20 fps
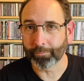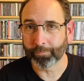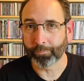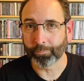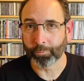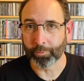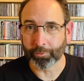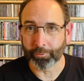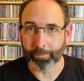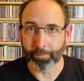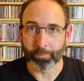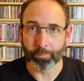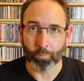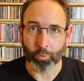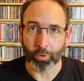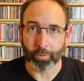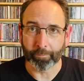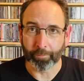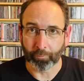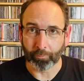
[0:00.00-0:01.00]
was
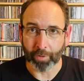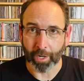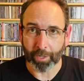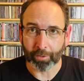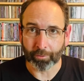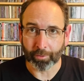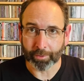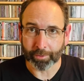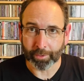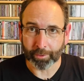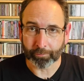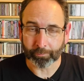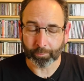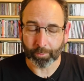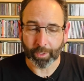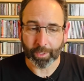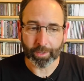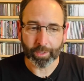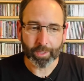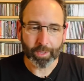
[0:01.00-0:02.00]
more of the writer on this one.